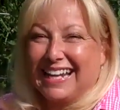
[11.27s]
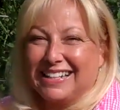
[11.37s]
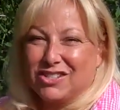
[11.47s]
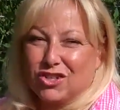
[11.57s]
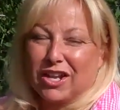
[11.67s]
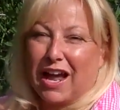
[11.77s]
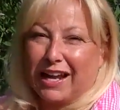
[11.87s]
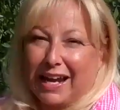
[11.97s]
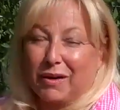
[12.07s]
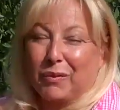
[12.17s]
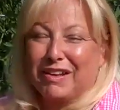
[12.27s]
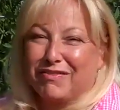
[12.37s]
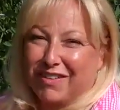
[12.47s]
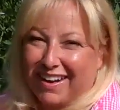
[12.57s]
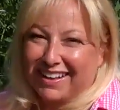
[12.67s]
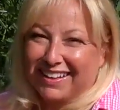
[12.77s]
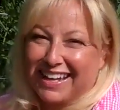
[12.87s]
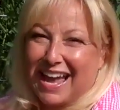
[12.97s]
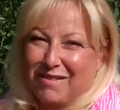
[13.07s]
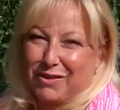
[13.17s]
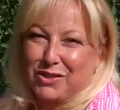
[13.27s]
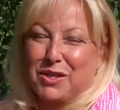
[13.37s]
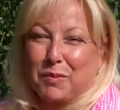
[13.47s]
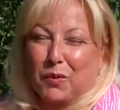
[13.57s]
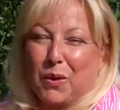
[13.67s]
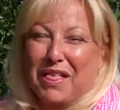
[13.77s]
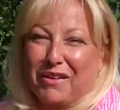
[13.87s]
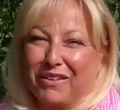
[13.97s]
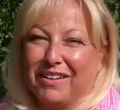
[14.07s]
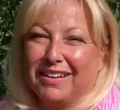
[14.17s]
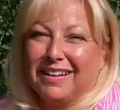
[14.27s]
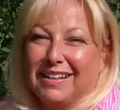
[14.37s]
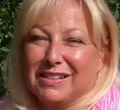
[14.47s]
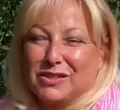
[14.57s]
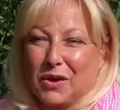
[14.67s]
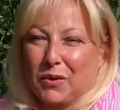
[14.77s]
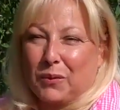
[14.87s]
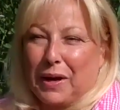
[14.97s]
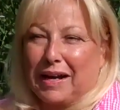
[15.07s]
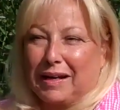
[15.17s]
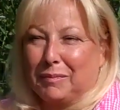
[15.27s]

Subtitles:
It's July and we finally have our summer weather, so